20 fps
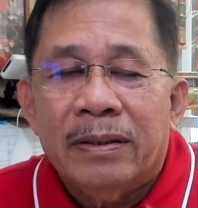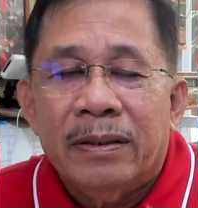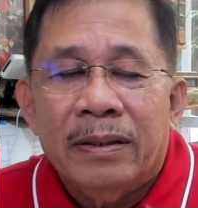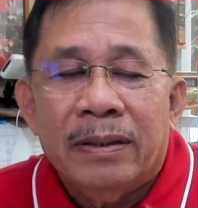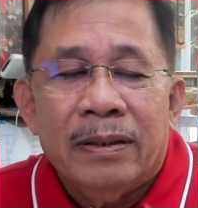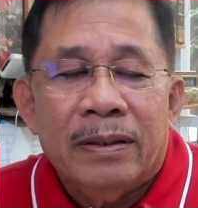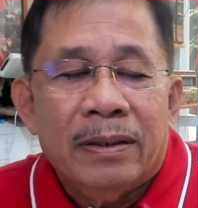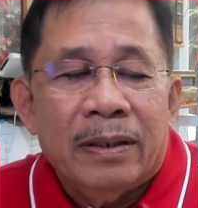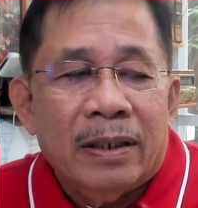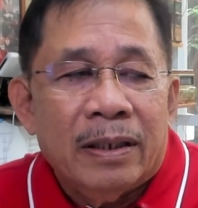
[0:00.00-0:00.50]

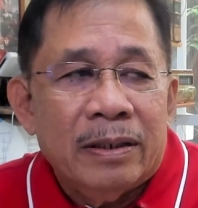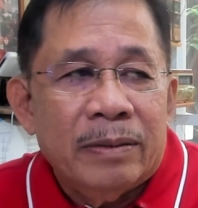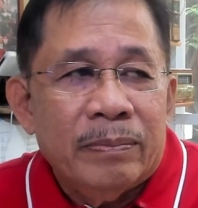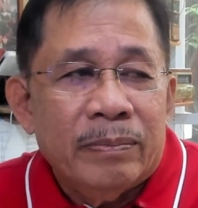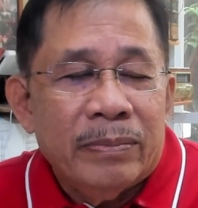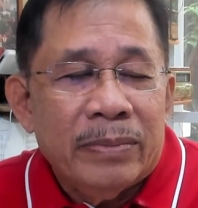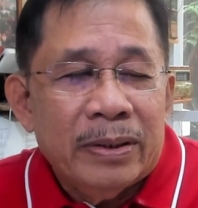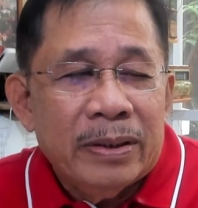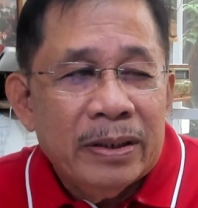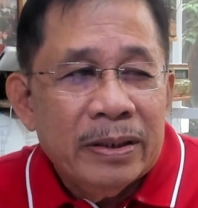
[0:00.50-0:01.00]
in the
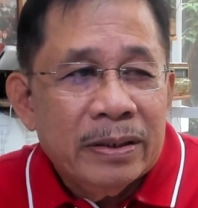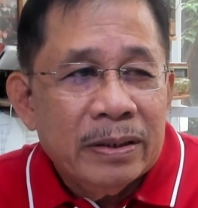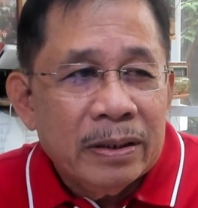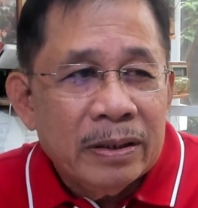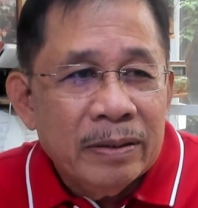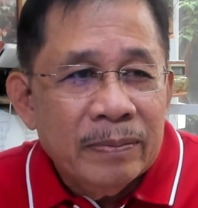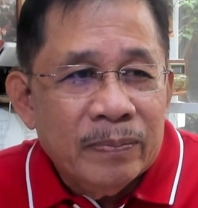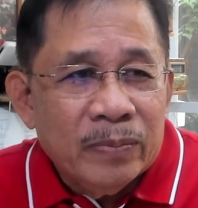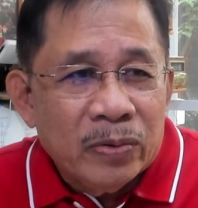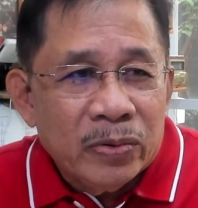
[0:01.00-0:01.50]

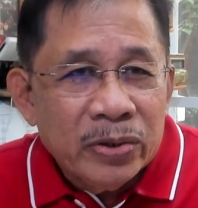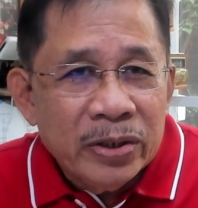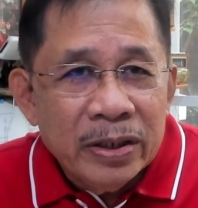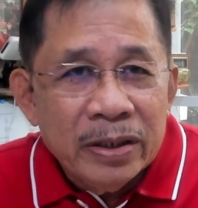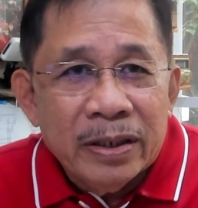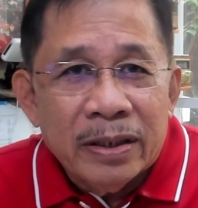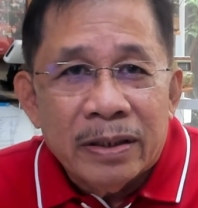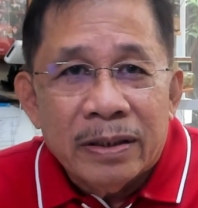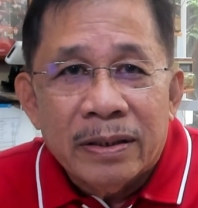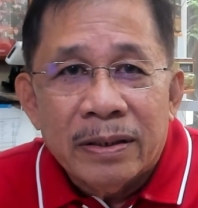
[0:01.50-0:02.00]
administrative
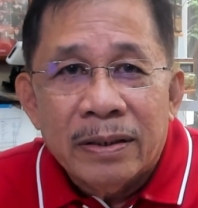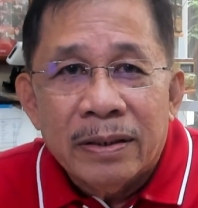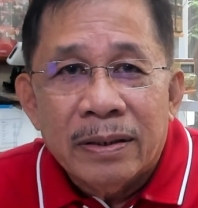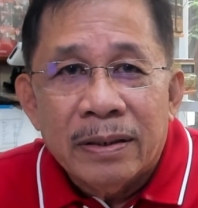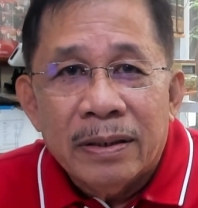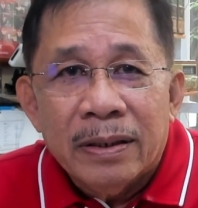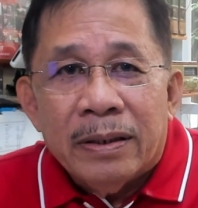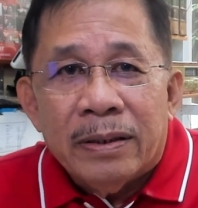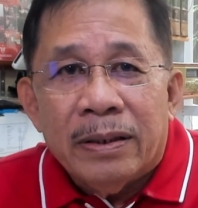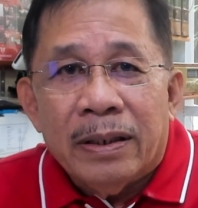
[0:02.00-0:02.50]

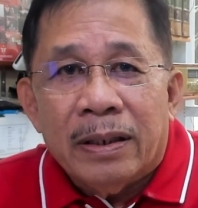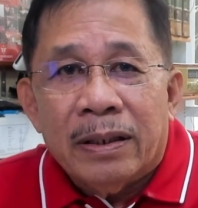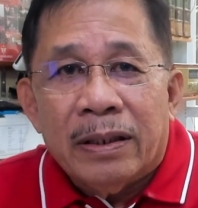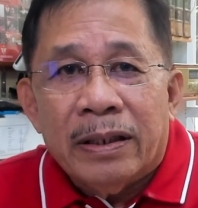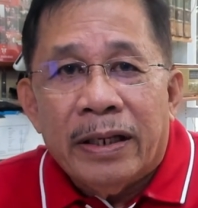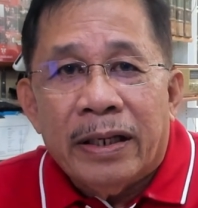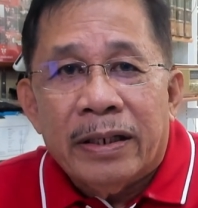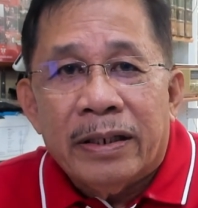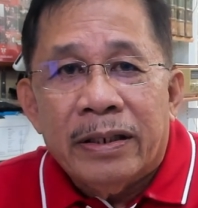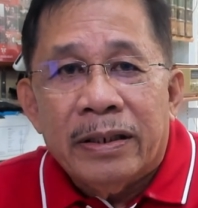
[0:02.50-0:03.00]
proceedings
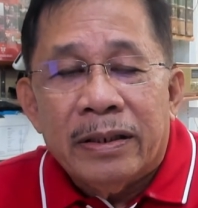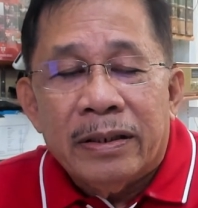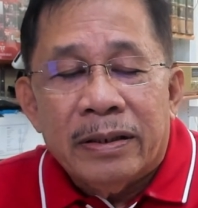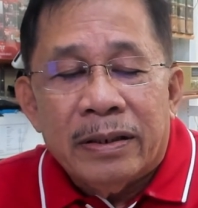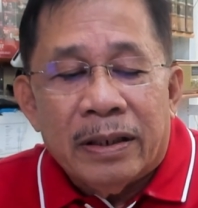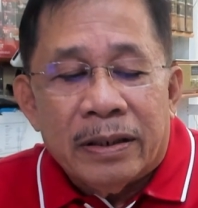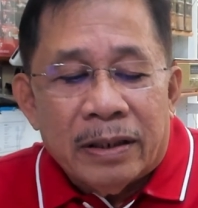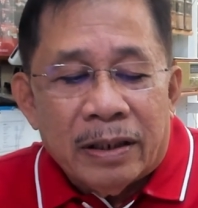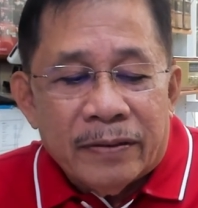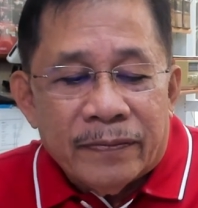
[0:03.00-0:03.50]
declaring
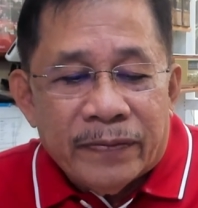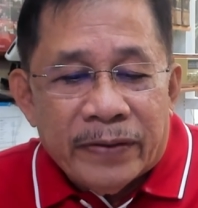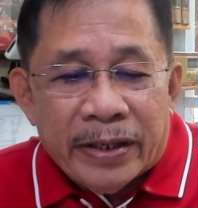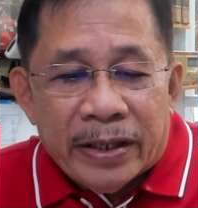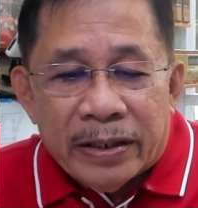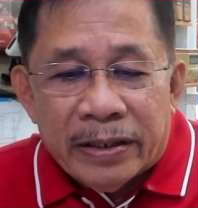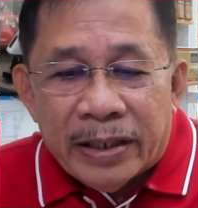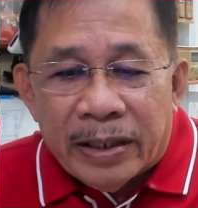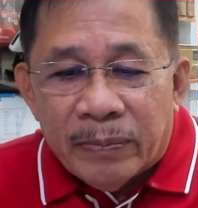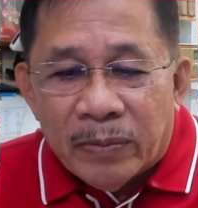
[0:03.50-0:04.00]
that
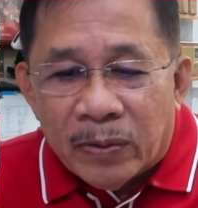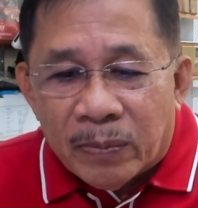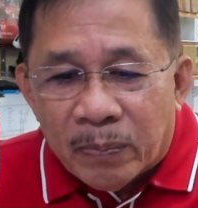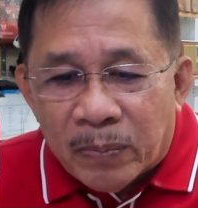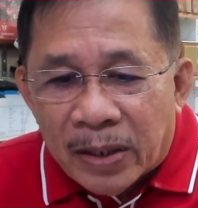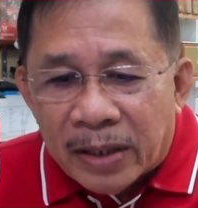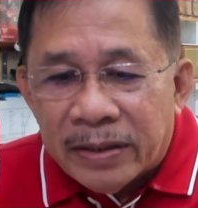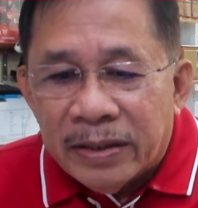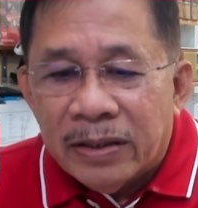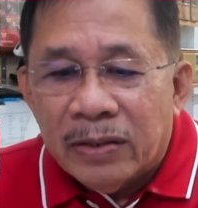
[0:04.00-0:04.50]
unfair labor
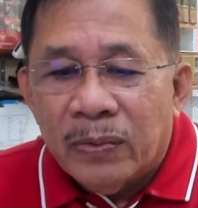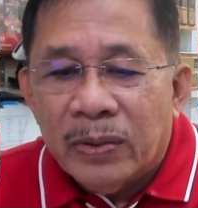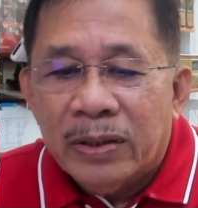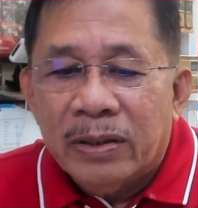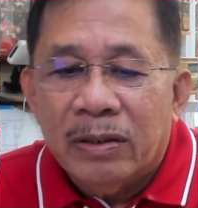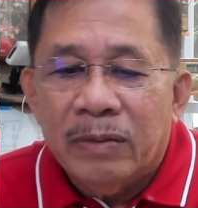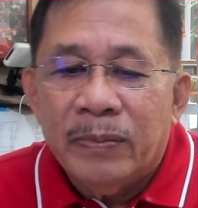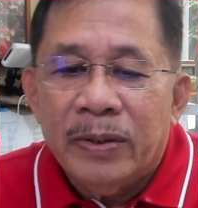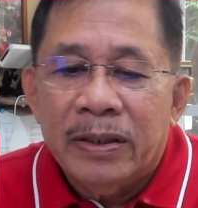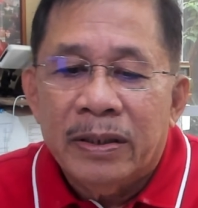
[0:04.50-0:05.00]
practice was
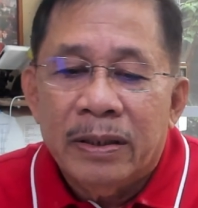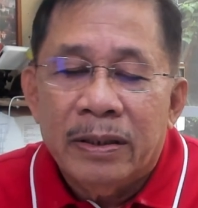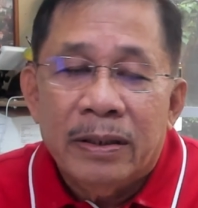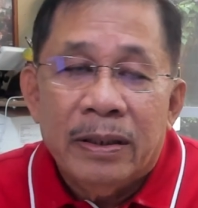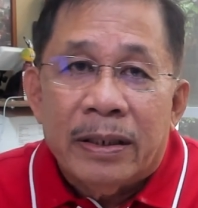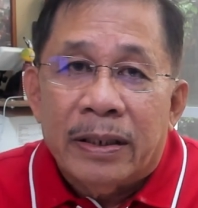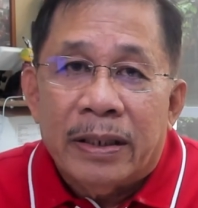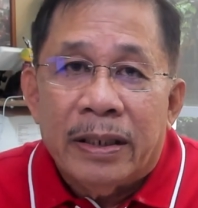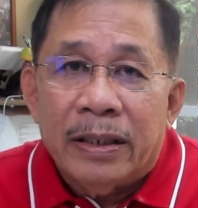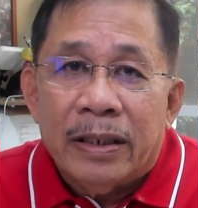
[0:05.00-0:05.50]
committed
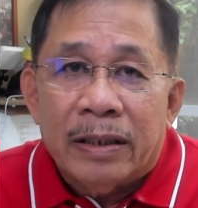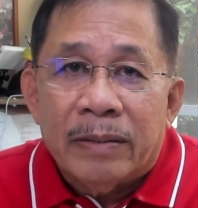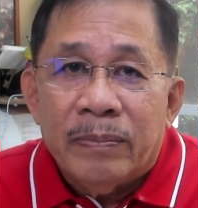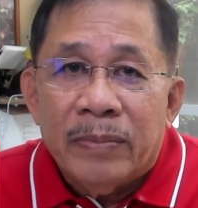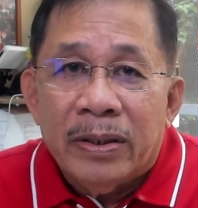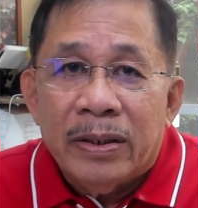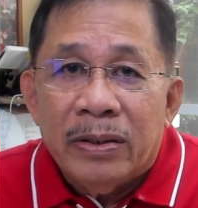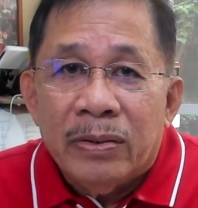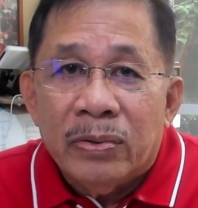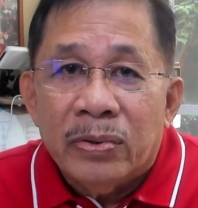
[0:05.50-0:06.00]
cannot be
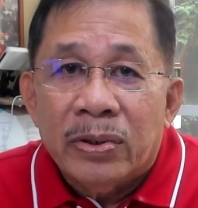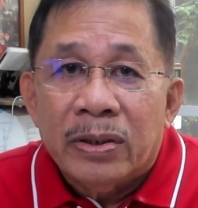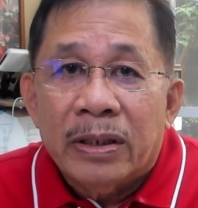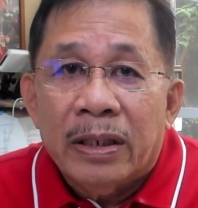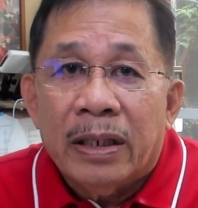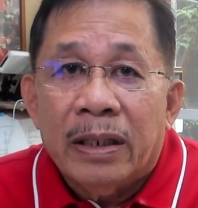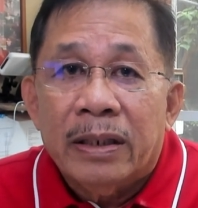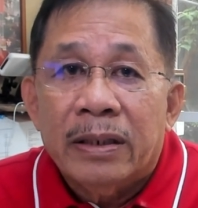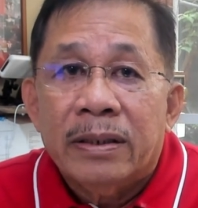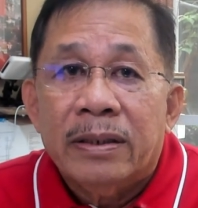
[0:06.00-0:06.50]
used
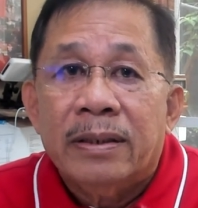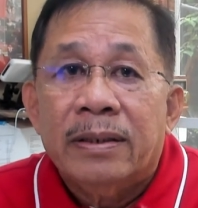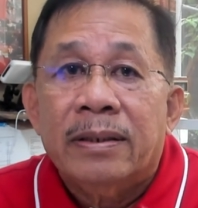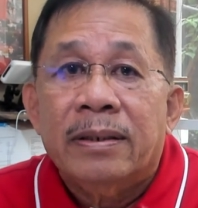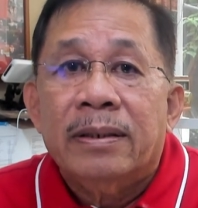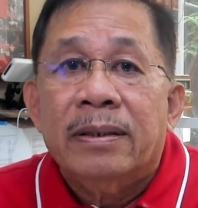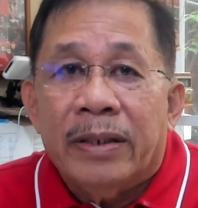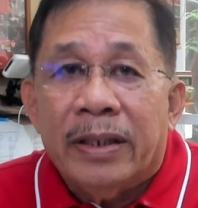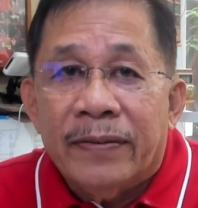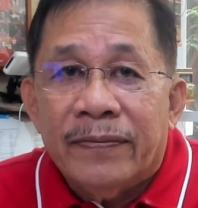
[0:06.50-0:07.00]

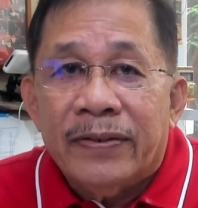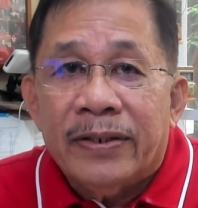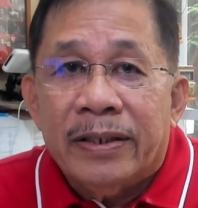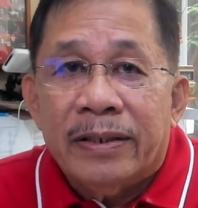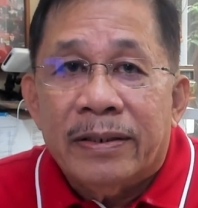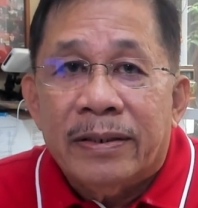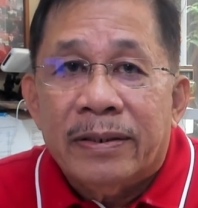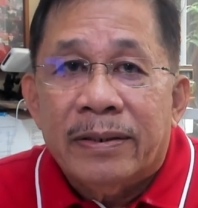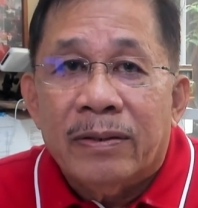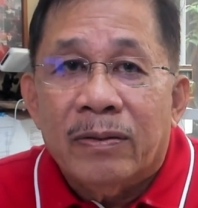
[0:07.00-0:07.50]
as
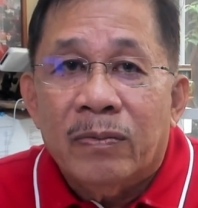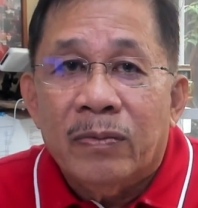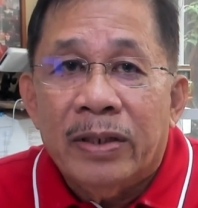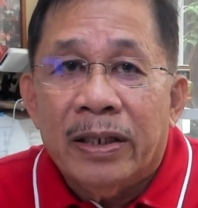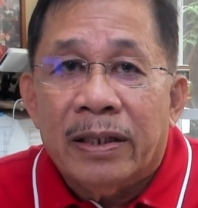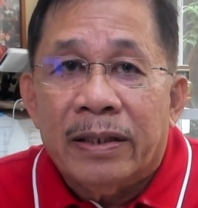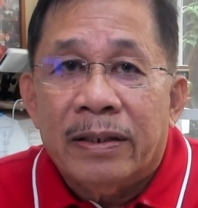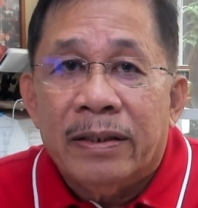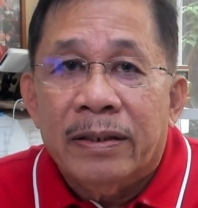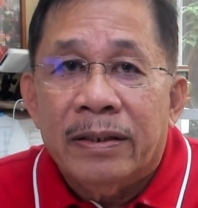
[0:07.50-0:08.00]
evidence of
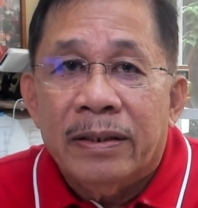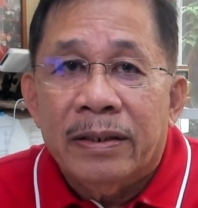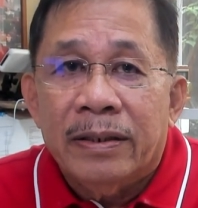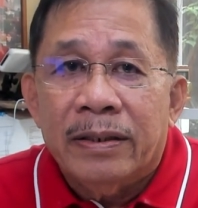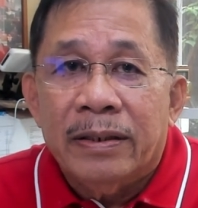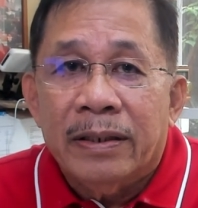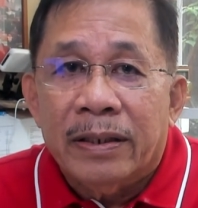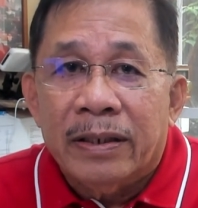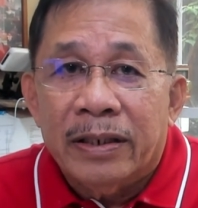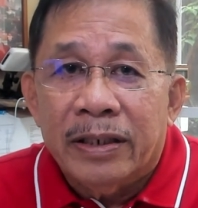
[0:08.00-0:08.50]
guilt
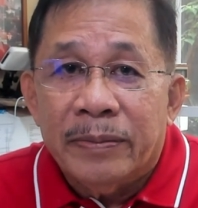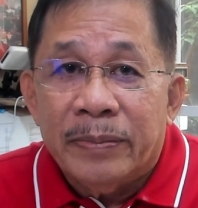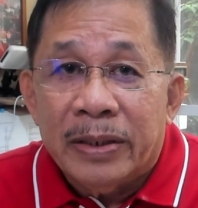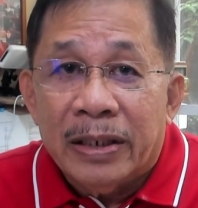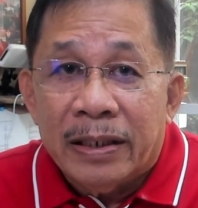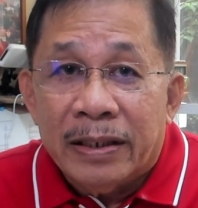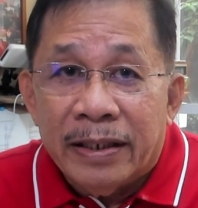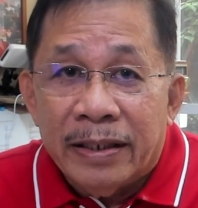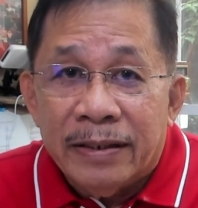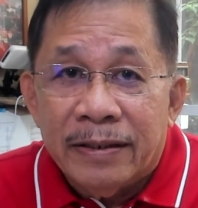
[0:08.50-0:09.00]
in the
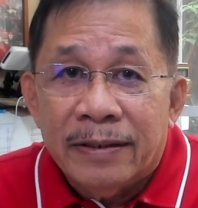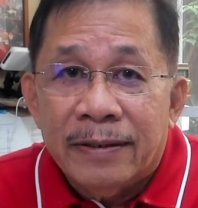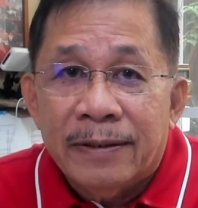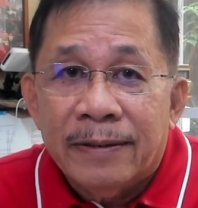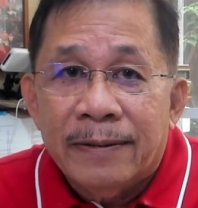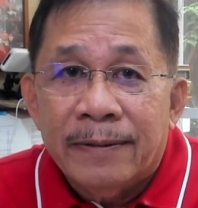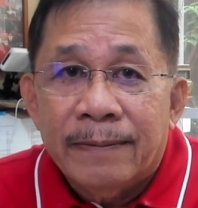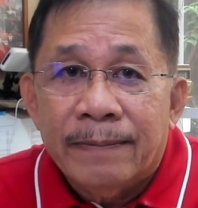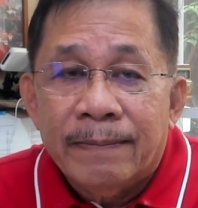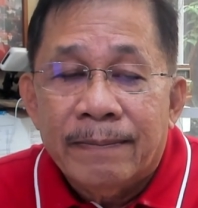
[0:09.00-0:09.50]
criminal case.